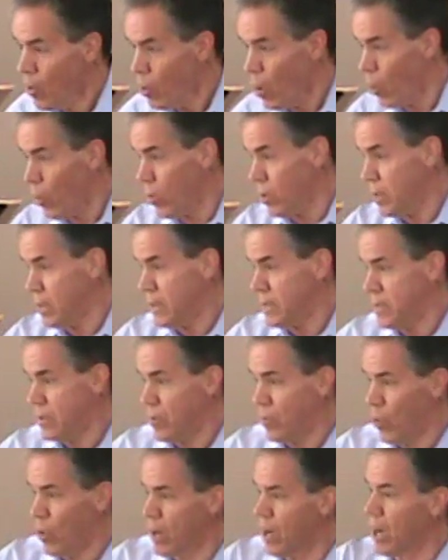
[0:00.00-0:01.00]

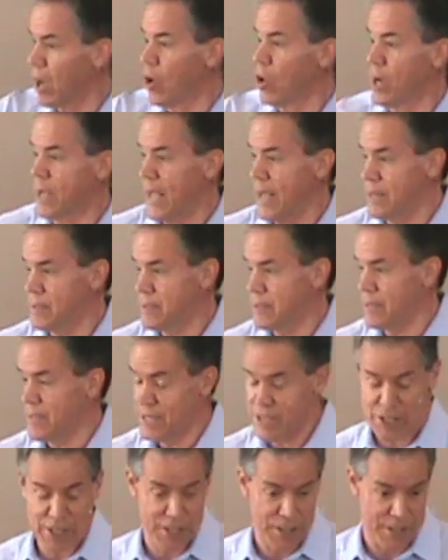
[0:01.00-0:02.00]
Well, we're going to look at
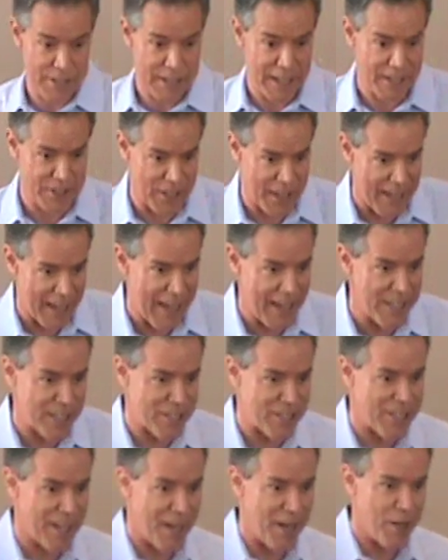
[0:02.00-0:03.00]
this as, as a
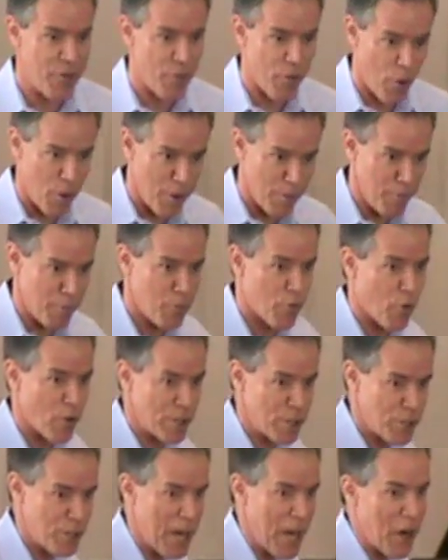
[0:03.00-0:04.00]
case study for,
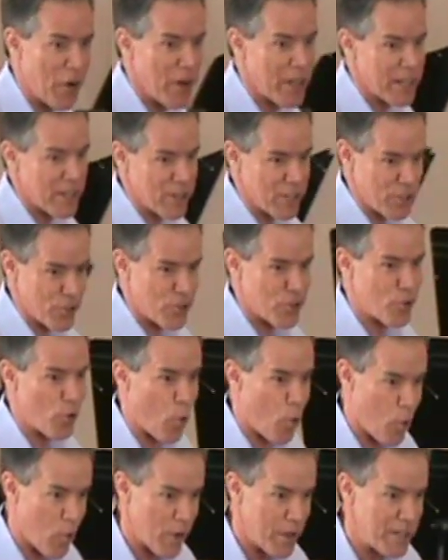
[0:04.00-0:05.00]
for sharing the
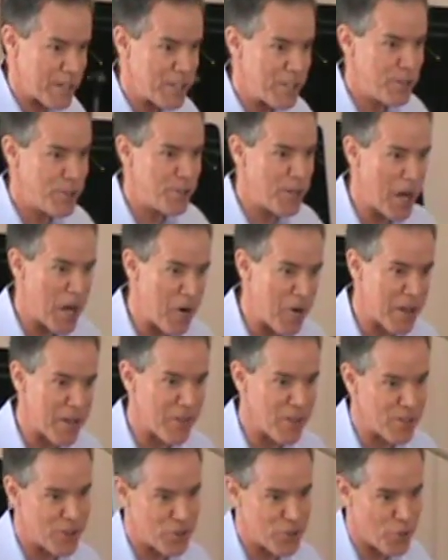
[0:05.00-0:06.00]
story.
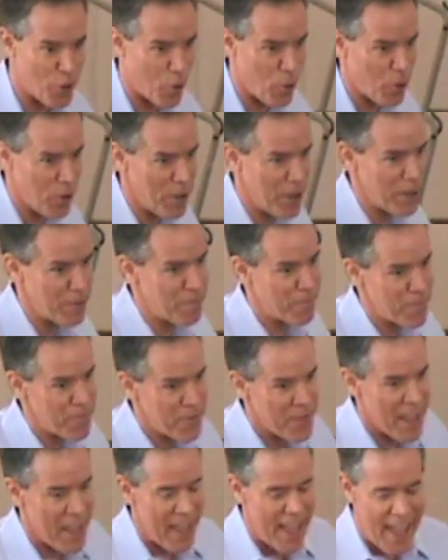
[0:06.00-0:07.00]
Sharing the story.
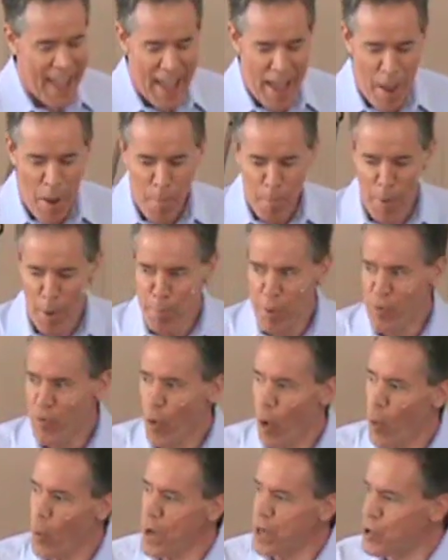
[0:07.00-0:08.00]
But
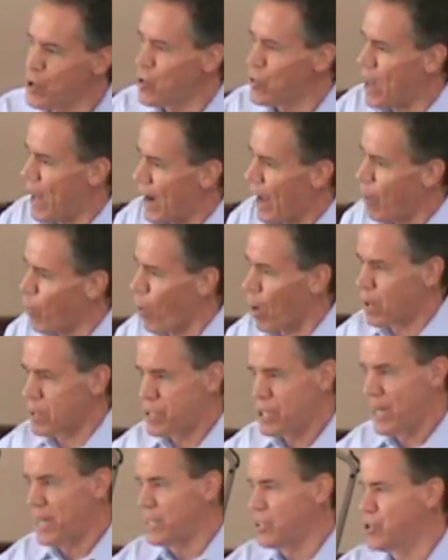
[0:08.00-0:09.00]
before we do that, I
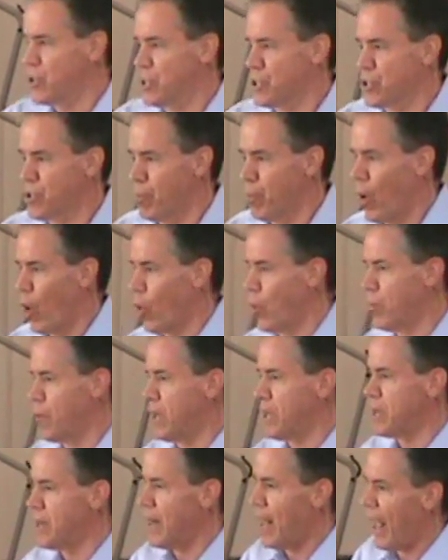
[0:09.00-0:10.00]
want to take just a
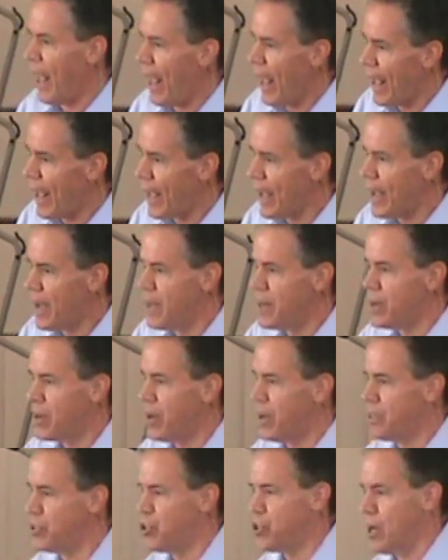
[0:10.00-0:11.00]
moment
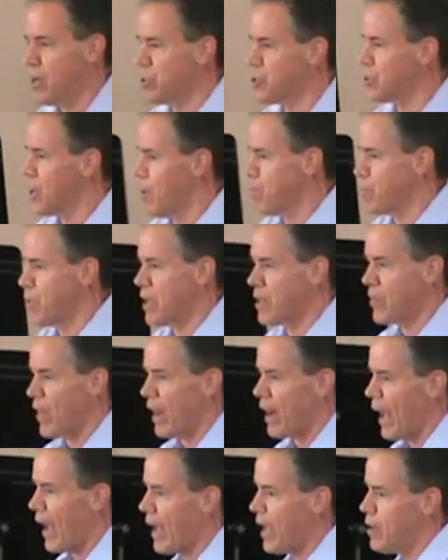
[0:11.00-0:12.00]
and share something
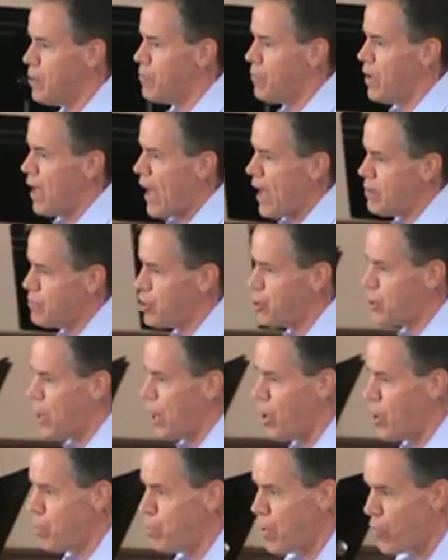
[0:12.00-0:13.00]
that I have, have
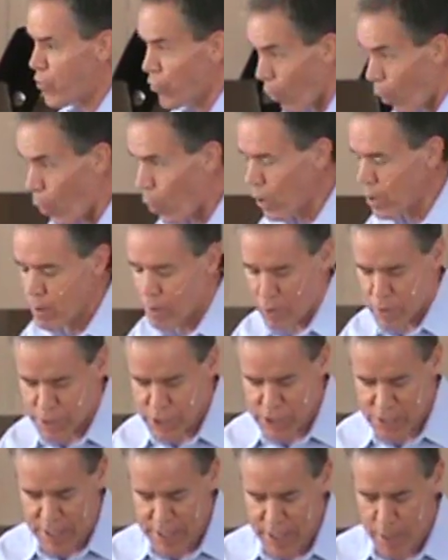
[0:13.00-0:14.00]
shared before
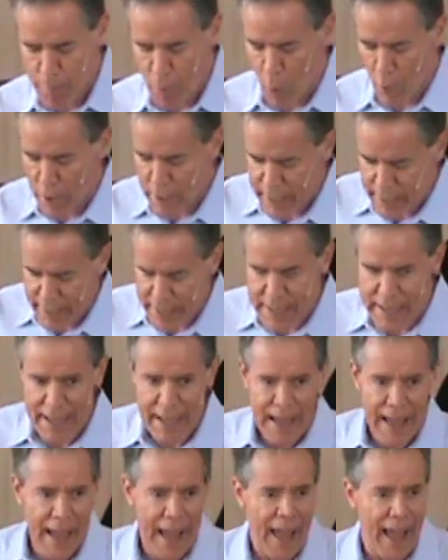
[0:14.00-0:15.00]
on a Sunday morning,
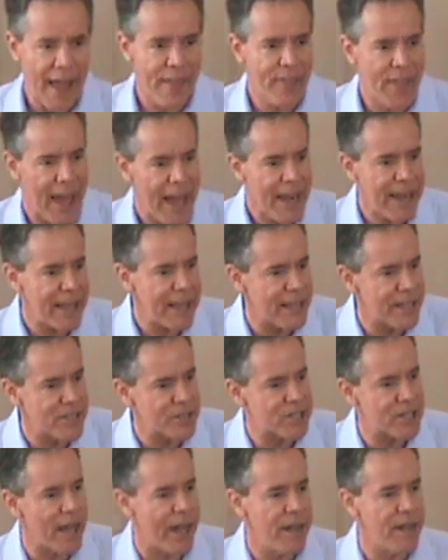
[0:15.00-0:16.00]
and, and that
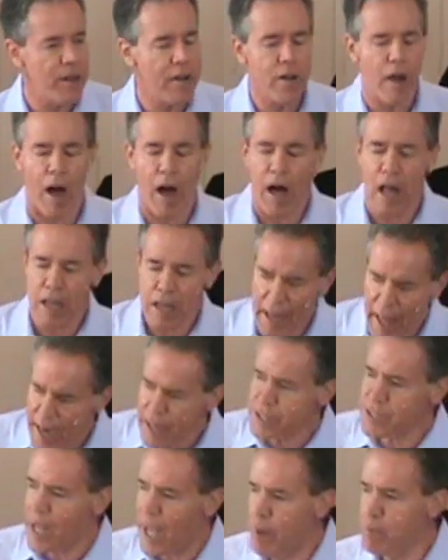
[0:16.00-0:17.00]
is that a
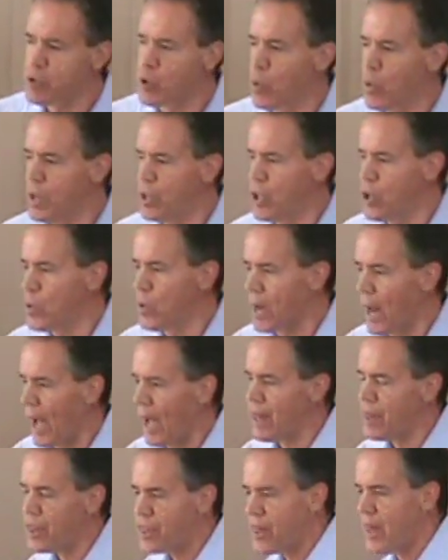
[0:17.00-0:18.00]
lot of times when you and
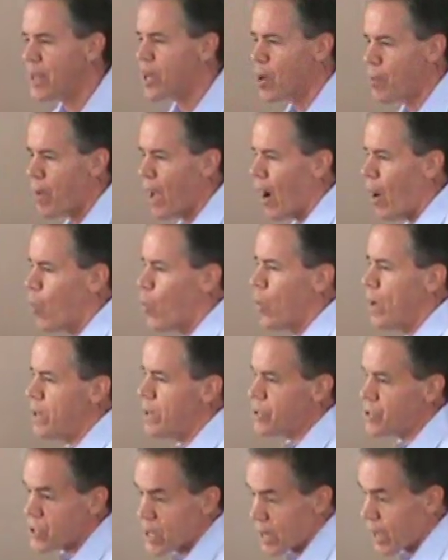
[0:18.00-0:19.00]
I think about
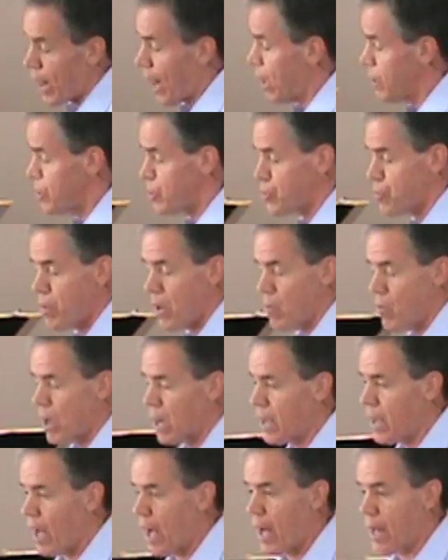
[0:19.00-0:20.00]
witnessing, and I'll just be
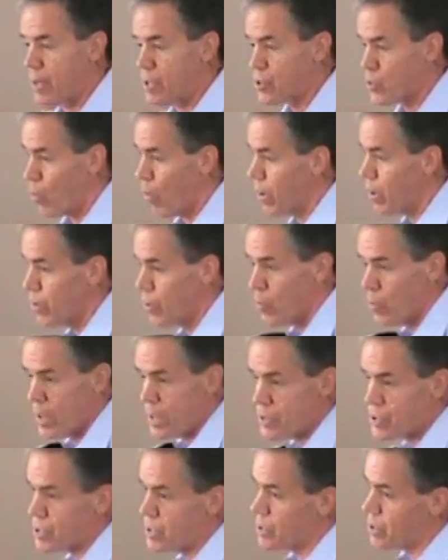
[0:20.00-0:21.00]
really honest, one of
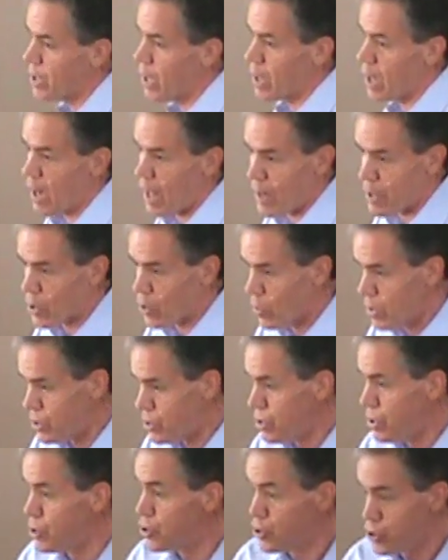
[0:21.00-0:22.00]
the reasons that a lot of
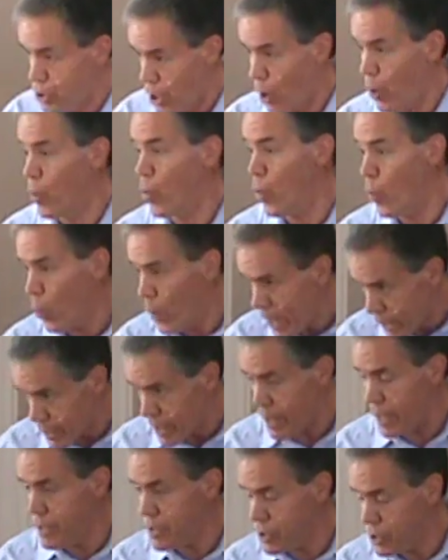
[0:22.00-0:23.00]
Christians don't
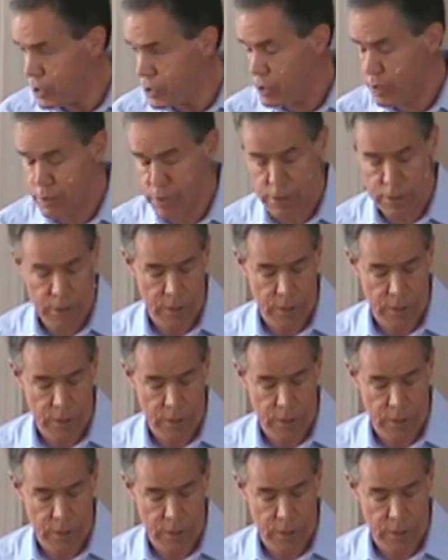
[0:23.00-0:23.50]
witness